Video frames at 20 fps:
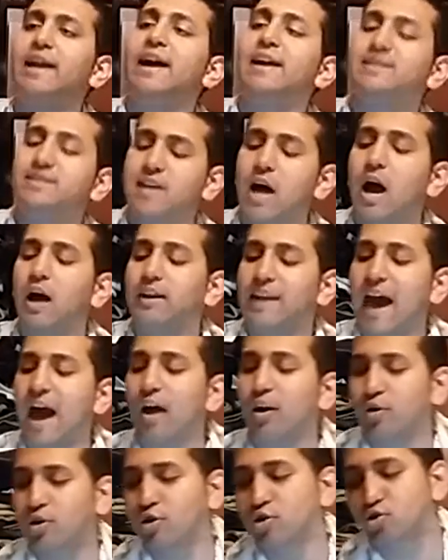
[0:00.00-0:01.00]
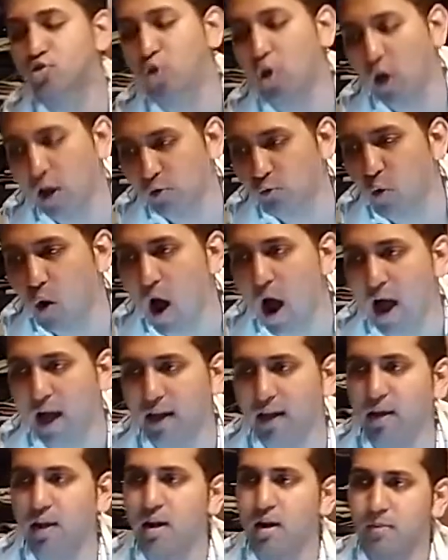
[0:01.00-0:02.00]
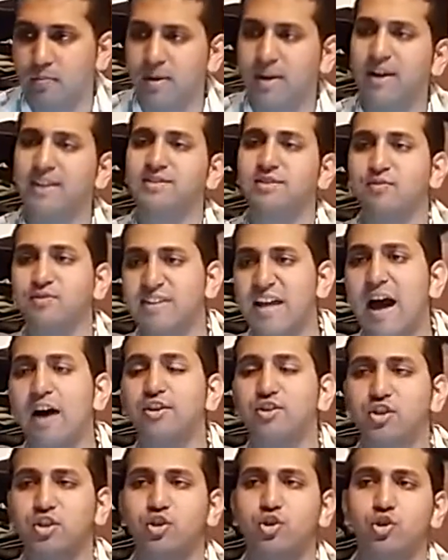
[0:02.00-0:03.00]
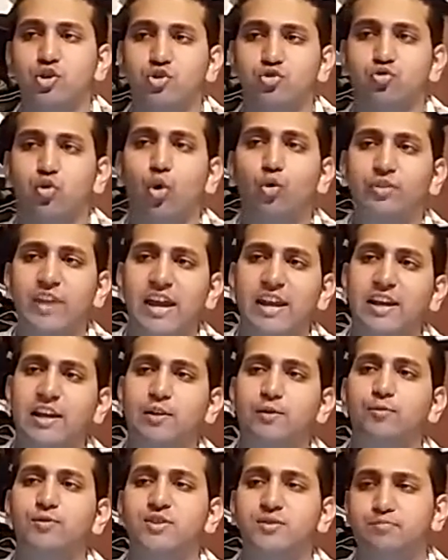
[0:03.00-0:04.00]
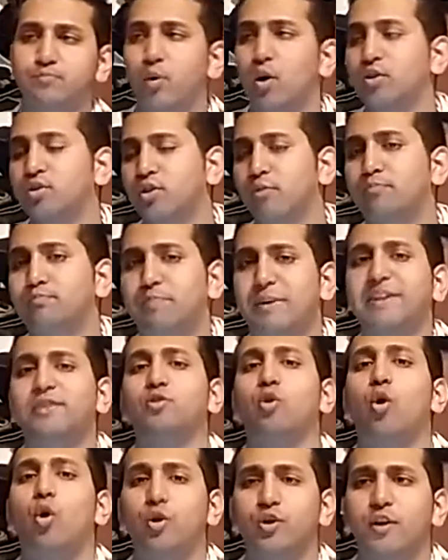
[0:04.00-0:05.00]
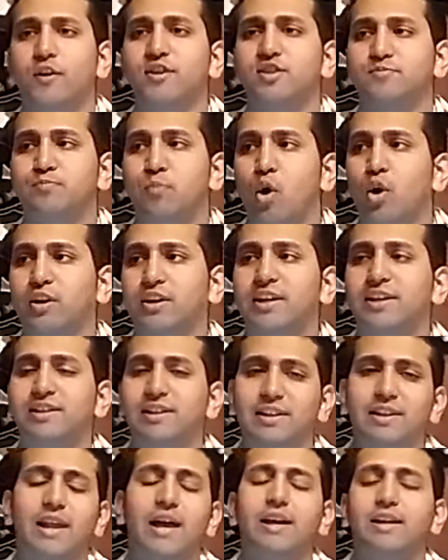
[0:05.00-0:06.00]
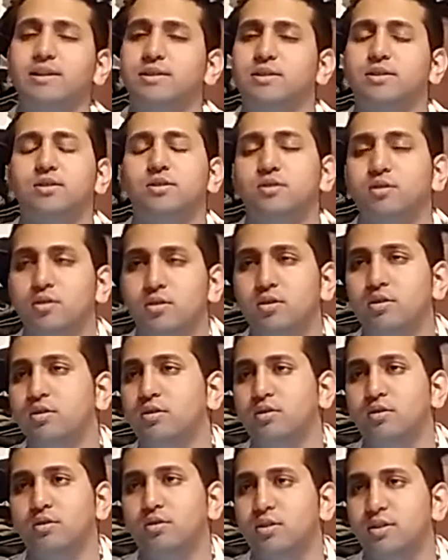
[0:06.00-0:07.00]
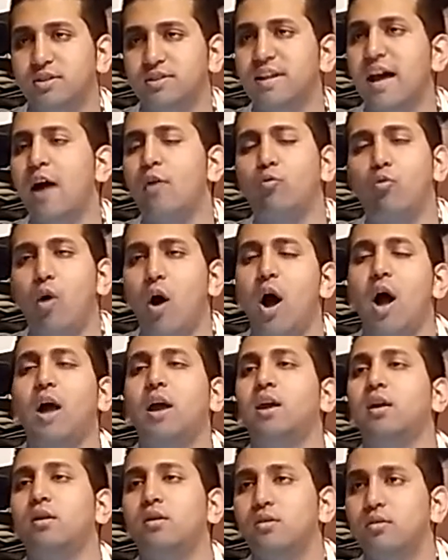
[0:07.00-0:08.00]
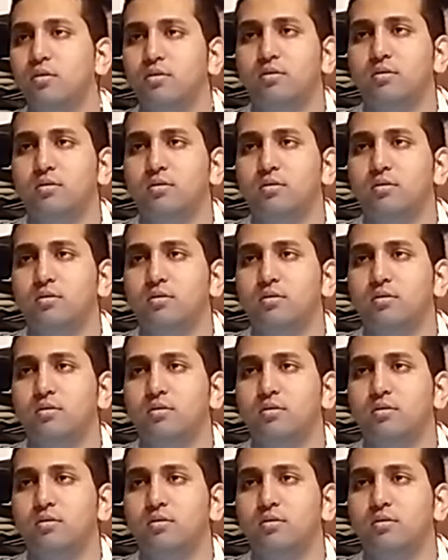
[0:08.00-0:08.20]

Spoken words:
hate has gotten out of control. Like, why? Because it was out of control that he was booked to beat all your smarty delights? Is that why?